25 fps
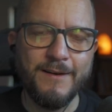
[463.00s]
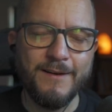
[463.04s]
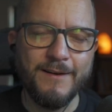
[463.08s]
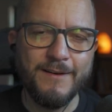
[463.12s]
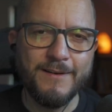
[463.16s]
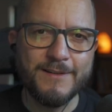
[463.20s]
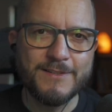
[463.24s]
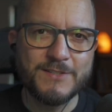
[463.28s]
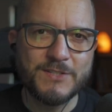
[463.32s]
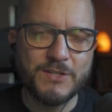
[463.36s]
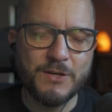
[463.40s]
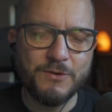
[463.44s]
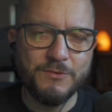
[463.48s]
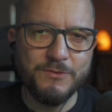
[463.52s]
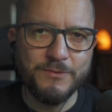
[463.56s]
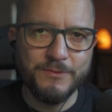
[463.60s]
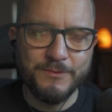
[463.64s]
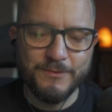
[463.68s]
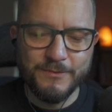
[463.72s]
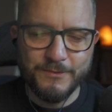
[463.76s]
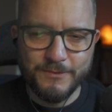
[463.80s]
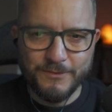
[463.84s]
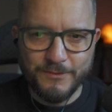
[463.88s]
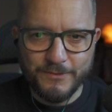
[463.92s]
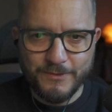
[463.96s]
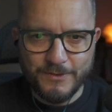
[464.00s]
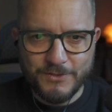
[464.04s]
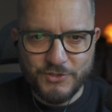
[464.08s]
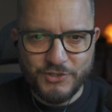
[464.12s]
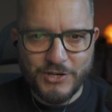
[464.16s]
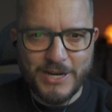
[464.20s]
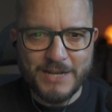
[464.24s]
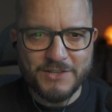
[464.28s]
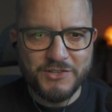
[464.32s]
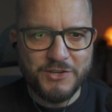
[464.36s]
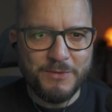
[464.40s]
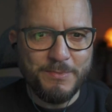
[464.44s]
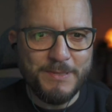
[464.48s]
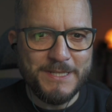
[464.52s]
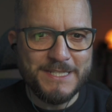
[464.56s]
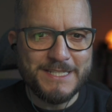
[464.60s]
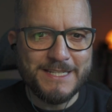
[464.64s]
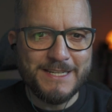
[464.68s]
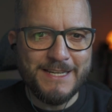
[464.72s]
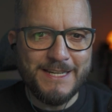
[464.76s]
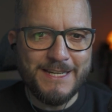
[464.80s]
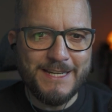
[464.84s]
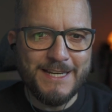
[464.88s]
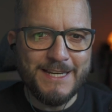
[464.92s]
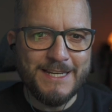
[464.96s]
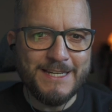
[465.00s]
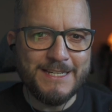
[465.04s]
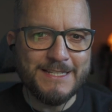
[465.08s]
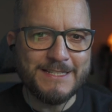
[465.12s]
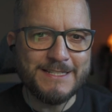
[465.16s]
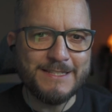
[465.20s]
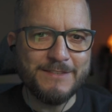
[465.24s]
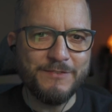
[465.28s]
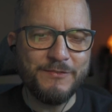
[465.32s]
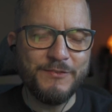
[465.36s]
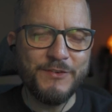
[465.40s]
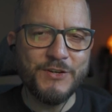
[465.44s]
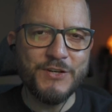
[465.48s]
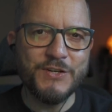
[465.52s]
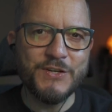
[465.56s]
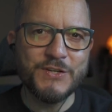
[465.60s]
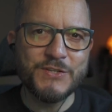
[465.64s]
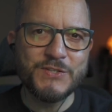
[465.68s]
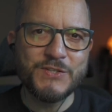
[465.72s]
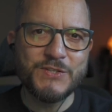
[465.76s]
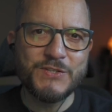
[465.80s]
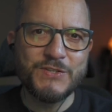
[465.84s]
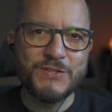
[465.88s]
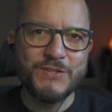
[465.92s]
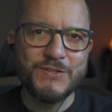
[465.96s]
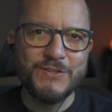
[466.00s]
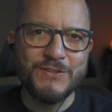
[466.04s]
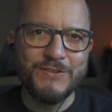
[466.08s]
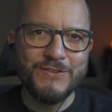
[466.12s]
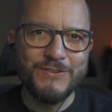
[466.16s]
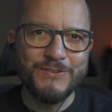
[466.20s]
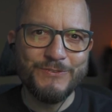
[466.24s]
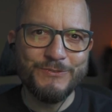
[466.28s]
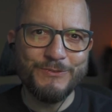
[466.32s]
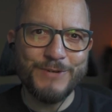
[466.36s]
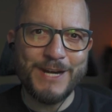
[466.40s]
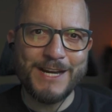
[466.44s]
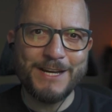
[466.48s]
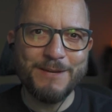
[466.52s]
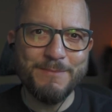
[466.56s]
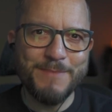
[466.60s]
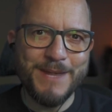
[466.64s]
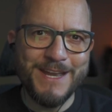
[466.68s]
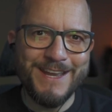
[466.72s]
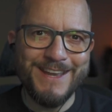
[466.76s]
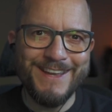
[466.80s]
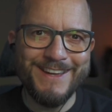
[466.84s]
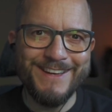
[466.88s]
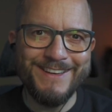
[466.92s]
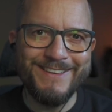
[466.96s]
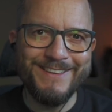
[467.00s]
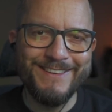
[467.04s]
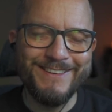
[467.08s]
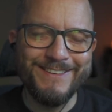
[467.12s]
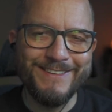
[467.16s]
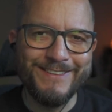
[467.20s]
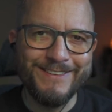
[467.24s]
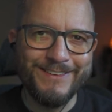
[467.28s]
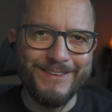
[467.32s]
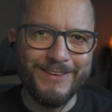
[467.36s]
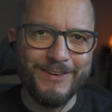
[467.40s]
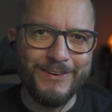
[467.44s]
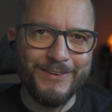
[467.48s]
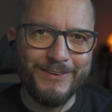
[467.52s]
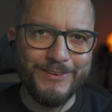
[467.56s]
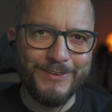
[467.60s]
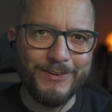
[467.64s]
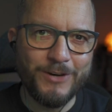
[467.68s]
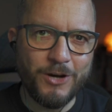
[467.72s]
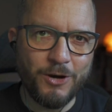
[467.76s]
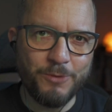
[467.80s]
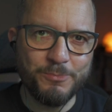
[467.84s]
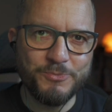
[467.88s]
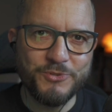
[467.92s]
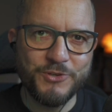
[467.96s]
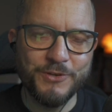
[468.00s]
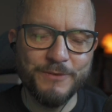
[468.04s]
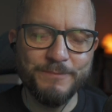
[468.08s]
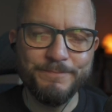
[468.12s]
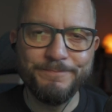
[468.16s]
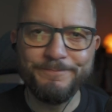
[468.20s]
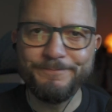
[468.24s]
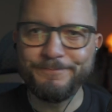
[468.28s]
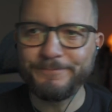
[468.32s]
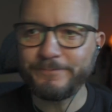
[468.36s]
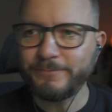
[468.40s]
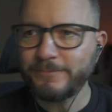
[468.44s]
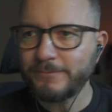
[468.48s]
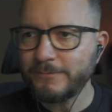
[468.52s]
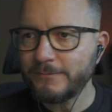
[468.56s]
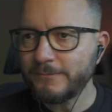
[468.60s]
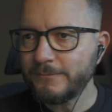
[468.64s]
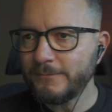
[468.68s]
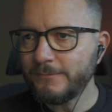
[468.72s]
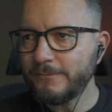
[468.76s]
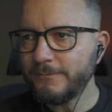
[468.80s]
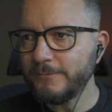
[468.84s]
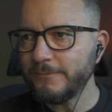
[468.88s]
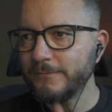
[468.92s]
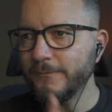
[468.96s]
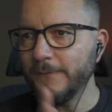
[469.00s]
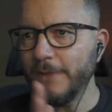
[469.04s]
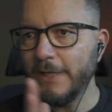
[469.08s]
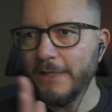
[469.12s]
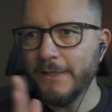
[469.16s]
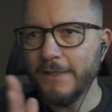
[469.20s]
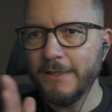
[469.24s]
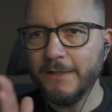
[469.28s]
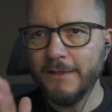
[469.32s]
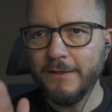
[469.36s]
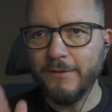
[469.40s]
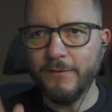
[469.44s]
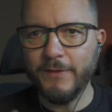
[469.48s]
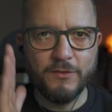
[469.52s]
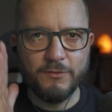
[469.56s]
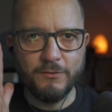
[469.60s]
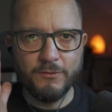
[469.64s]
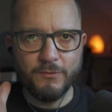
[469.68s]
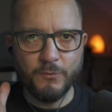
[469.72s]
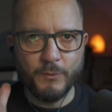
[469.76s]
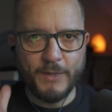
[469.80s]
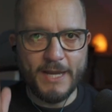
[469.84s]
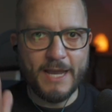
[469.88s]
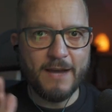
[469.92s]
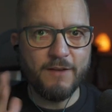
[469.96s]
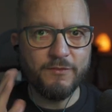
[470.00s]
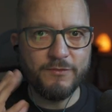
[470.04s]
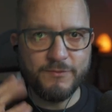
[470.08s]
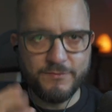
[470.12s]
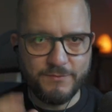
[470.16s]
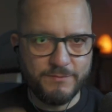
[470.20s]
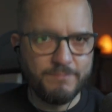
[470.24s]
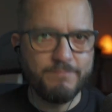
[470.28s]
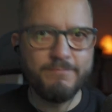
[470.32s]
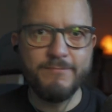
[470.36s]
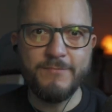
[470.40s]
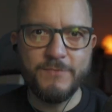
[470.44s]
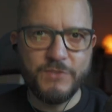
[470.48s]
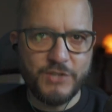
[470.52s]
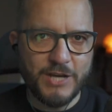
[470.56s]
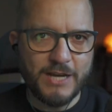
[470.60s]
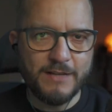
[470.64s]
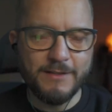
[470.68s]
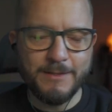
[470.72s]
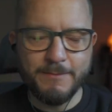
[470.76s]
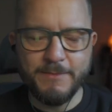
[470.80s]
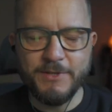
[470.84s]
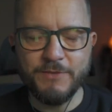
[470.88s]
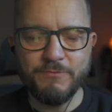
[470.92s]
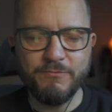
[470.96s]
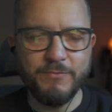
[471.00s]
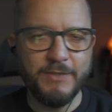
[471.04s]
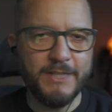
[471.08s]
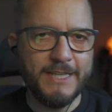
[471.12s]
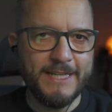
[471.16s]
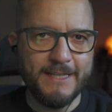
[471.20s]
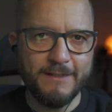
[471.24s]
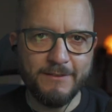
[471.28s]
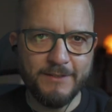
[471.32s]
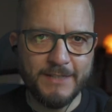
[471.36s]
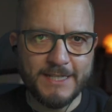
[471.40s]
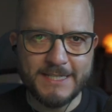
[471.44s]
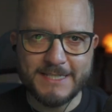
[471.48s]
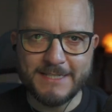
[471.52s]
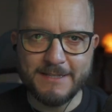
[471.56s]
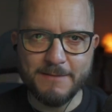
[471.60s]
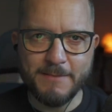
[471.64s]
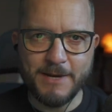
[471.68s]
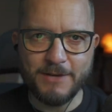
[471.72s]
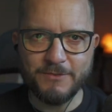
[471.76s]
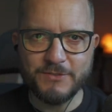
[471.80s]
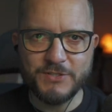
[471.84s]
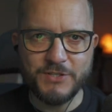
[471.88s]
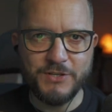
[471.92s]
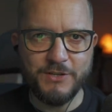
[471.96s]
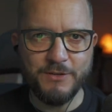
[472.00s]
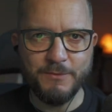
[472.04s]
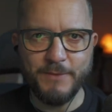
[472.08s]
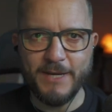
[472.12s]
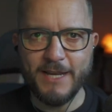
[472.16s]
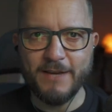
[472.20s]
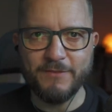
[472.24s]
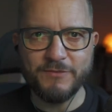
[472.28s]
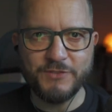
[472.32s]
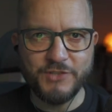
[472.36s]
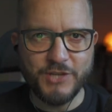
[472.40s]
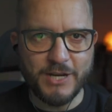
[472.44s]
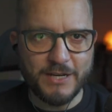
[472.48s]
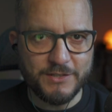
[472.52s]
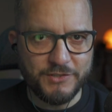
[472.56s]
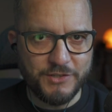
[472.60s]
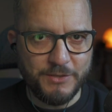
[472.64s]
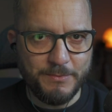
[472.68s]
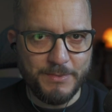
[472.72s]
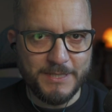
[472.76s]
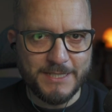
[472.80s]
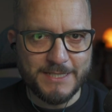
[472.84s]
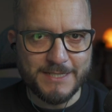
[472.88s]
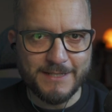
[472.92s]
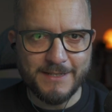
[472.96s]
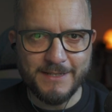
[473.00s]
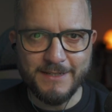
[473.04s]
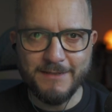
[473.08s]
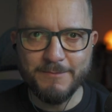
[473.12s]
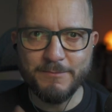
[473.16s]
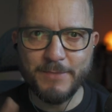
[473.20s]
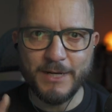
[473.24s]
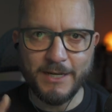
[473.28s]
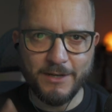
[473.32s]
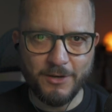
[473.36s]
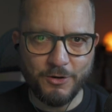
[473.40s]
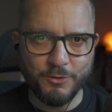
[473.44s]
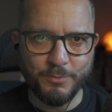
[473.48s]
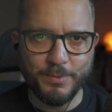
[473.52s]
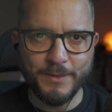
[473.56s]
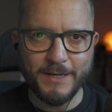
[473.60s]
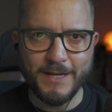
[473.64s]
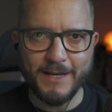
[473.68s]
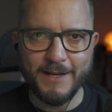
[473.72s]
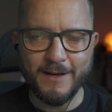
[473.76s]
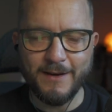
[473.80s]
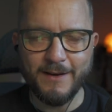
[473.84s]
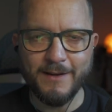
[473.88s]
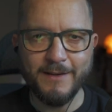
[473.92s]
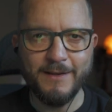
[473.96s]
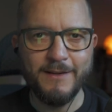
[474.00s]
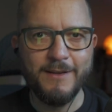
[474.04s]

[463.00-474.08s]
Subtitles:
So ChatGPT is the first recommended option. Then we have chat, let me list them out to you. We have ChatGPT by OpenAI.